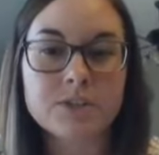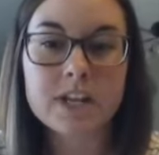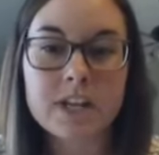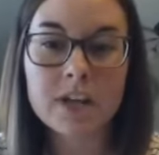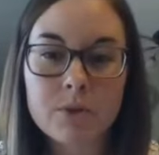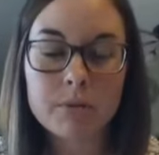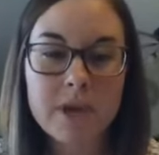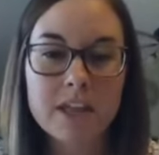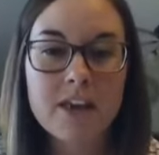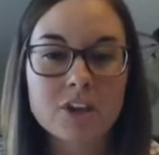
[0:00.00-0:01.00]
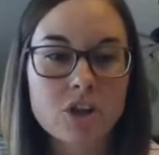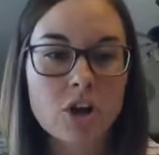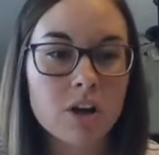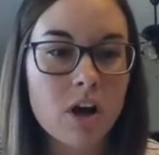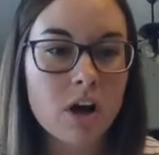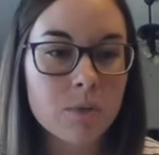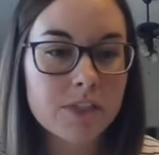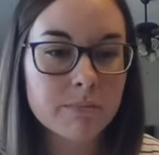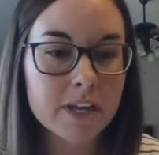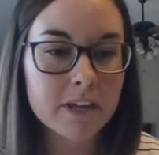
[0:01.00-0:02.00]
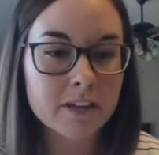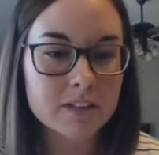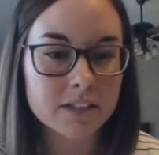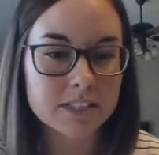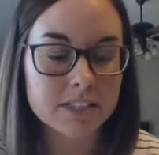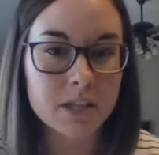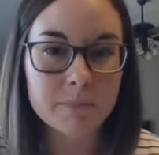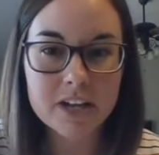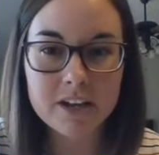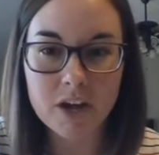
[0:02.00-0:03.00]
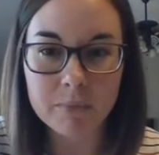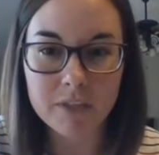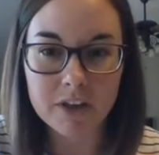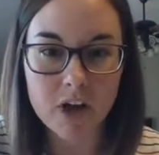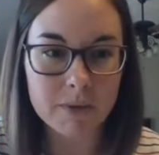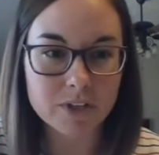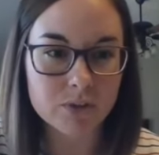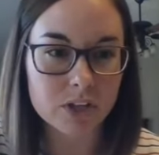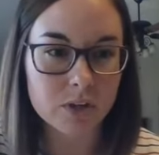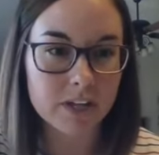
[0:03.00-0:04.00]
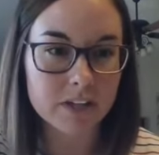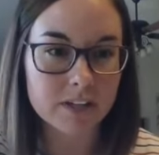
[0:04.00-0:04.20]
So did anyone make that jar along with me? Let's see, let me get caught up on the comments really